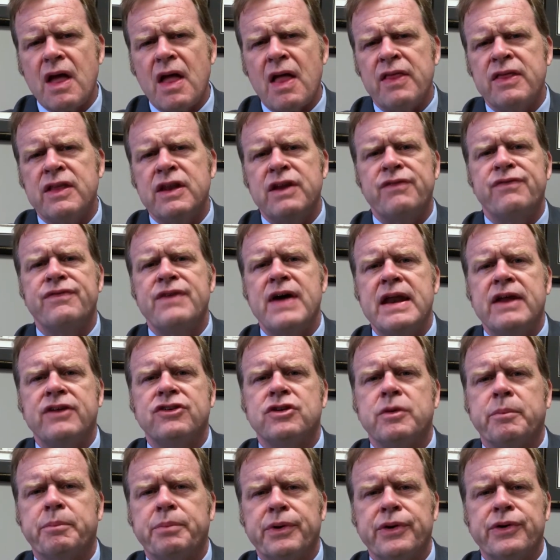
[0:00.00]
the
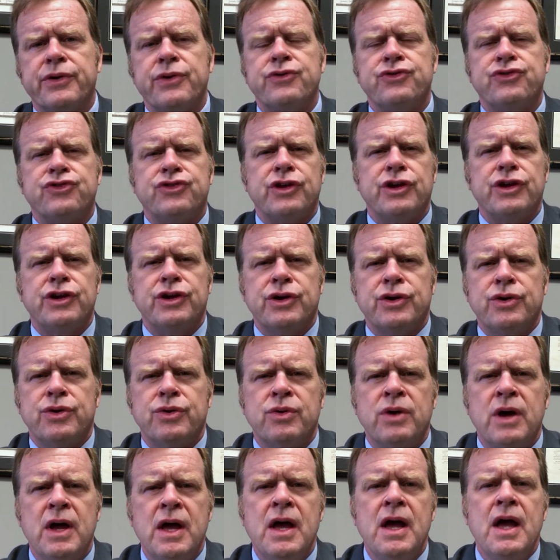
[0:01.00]
defendant to produce to
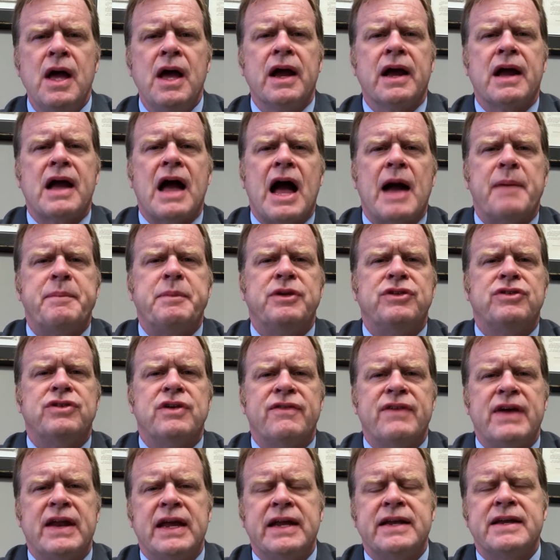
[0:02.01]
you copies
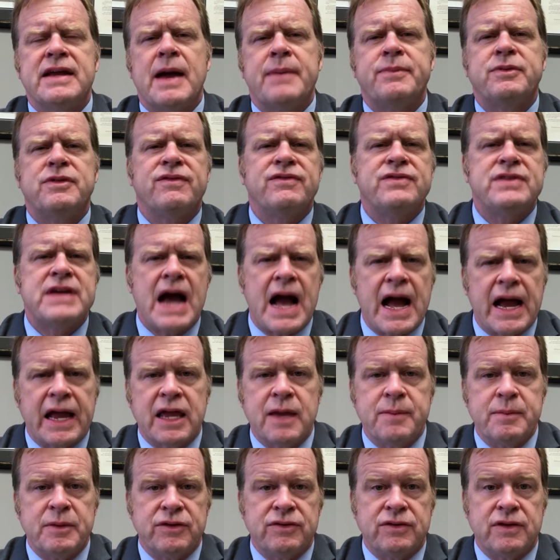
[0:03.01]
of any types of
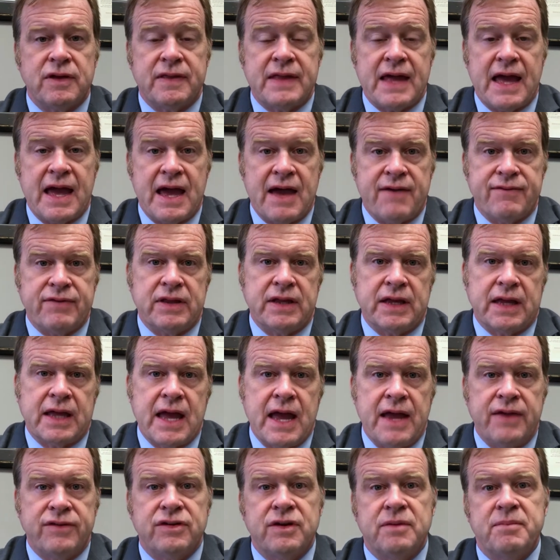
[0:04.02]
documents that they have in the
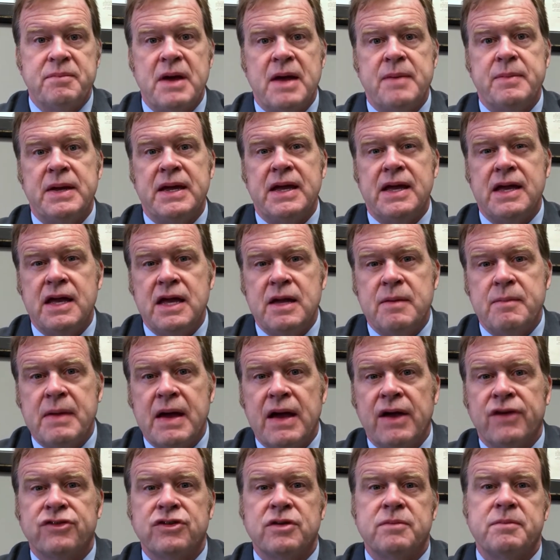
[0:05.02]
case. It may be
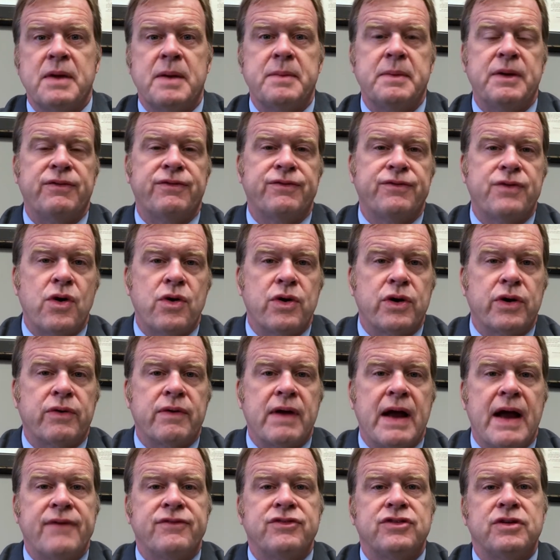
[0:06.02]
emails, it may be
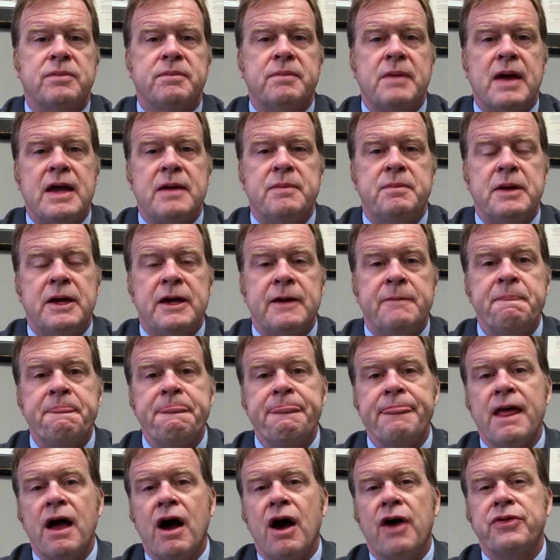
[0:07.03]
photographs, it may be
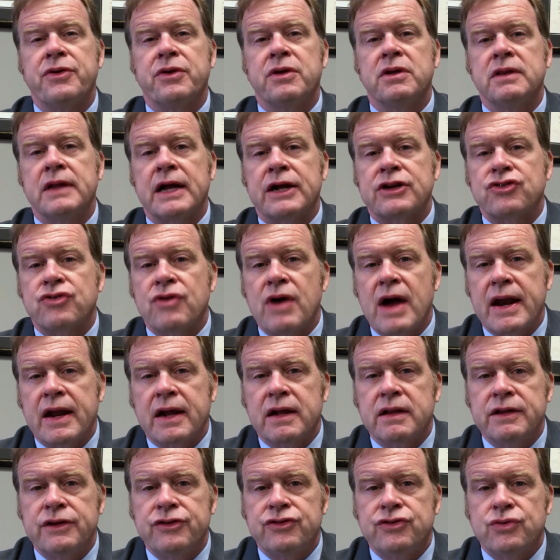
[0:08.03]
other
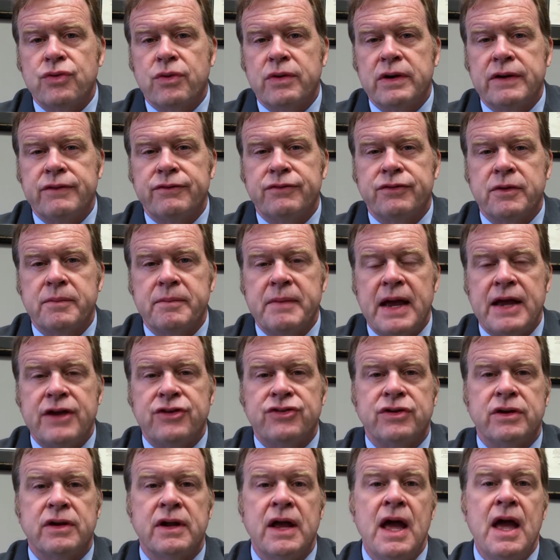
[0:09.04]
electronically stored
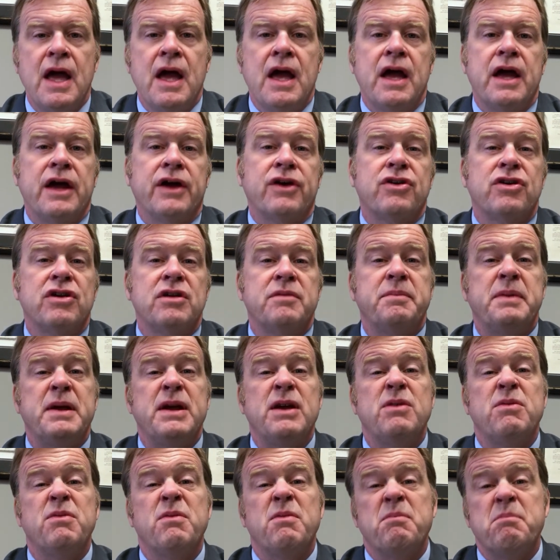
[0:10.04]
information. It could
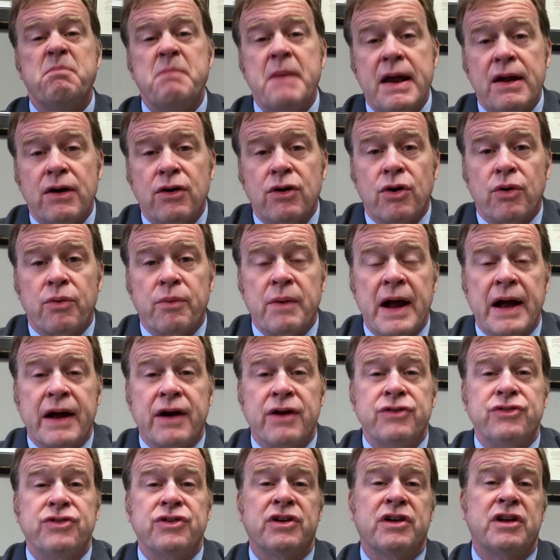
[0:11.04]
be medical
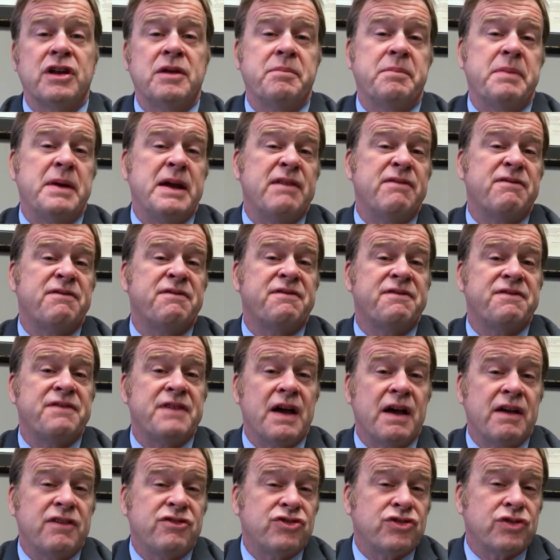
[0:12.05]
records, it could be
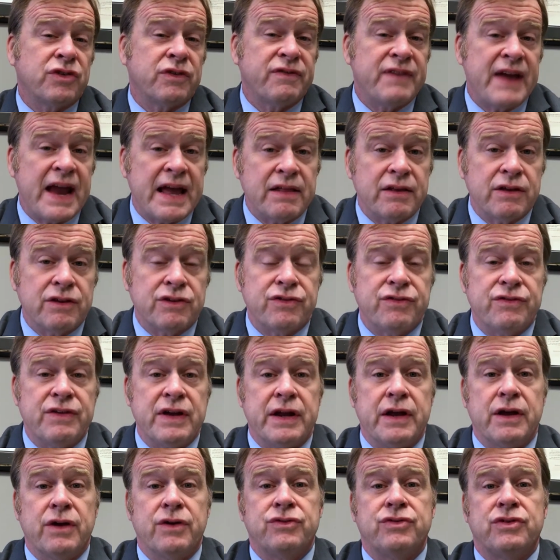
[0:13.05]
surveillance
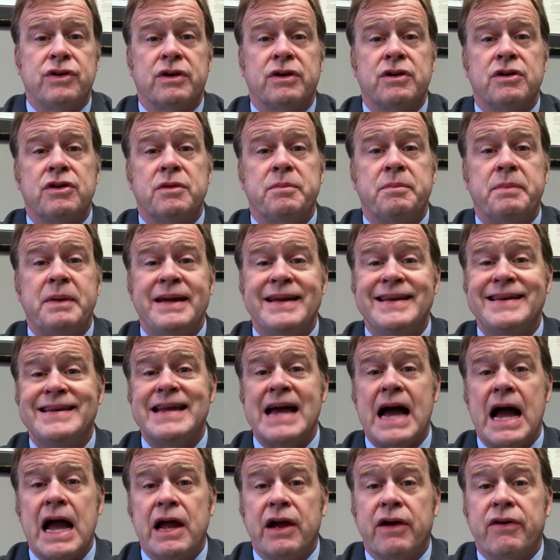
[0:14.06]
videos, it could be
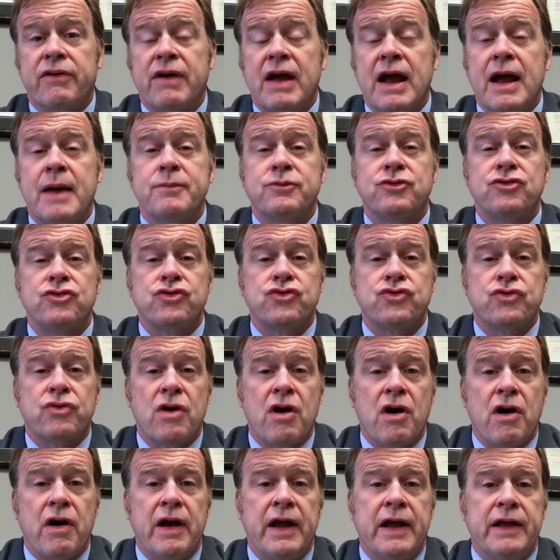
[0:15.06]
diagrams or
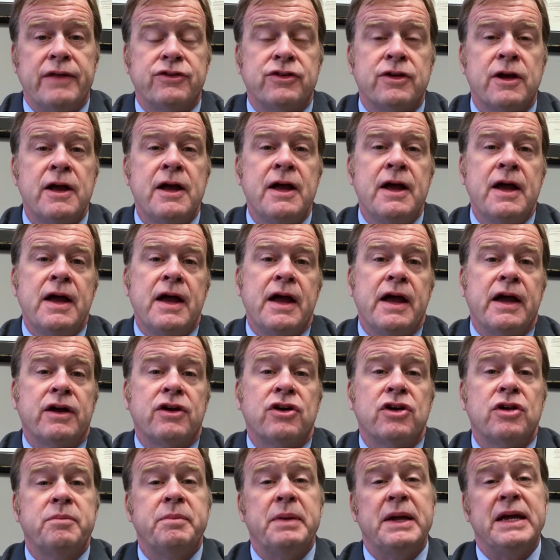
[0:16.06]
drawings. It
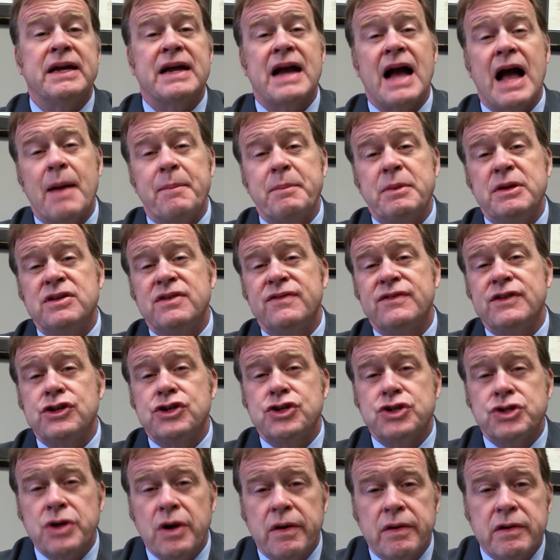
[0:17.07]
could be copies of
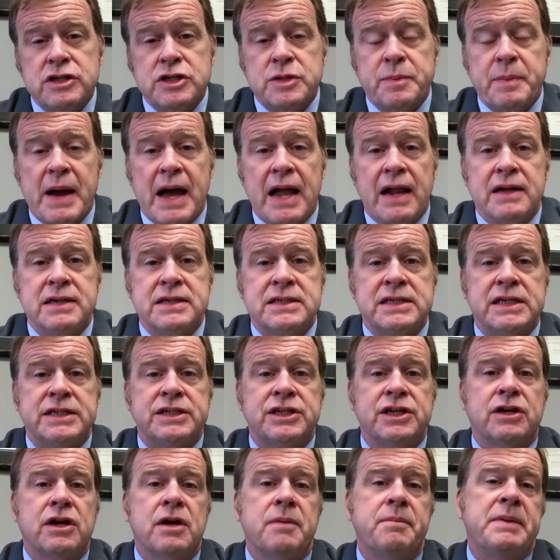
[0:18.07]
insurance
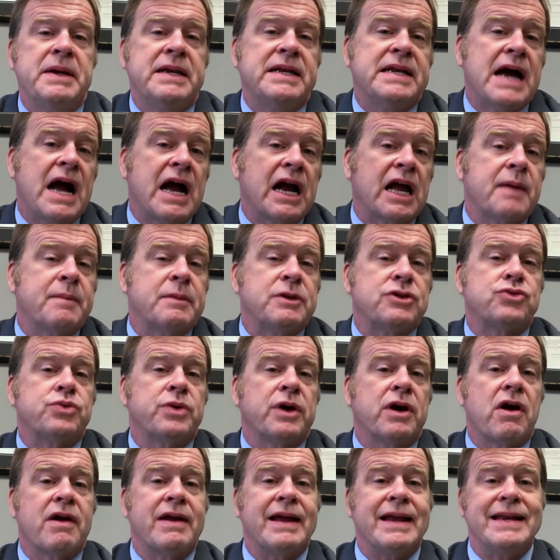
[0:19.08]
policies. It could be documents
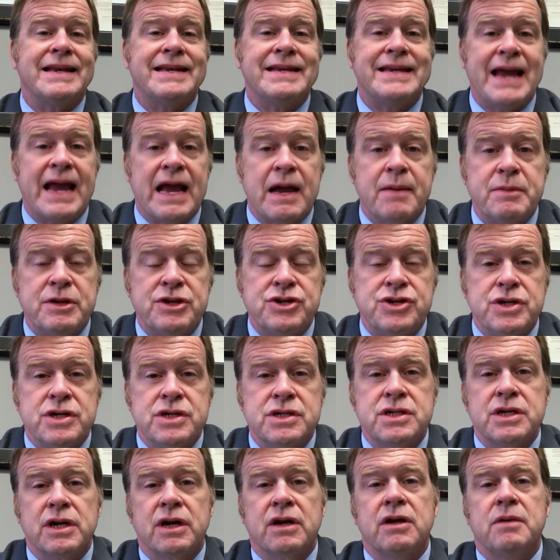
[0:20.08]
regarding
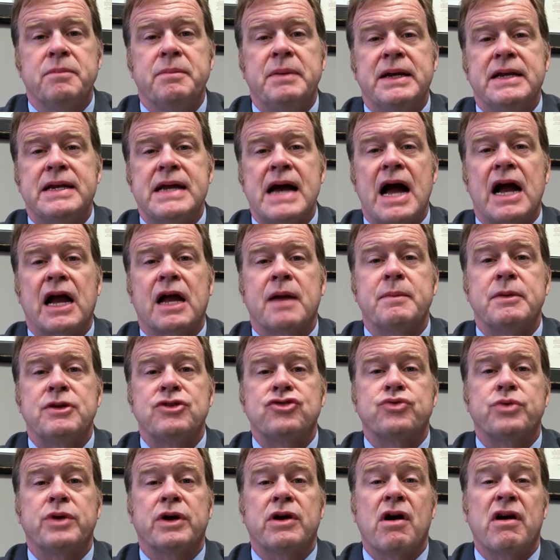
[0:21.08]
damages. It could be
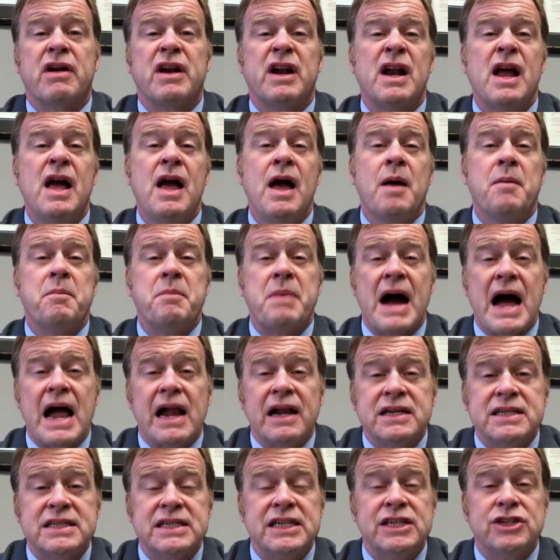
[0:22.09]
documents regarding
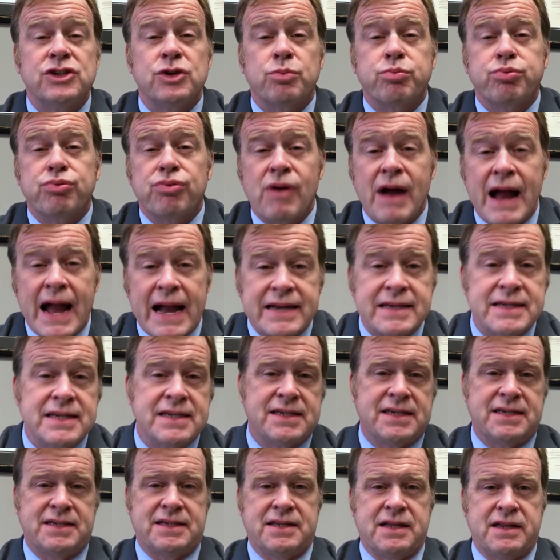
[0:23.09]
policies or
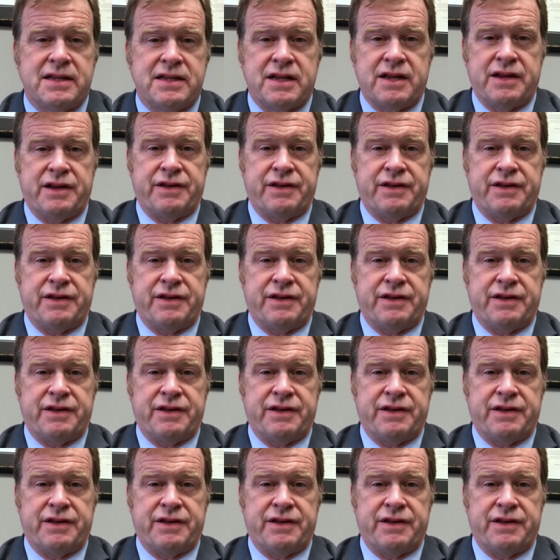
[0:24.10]
practices that the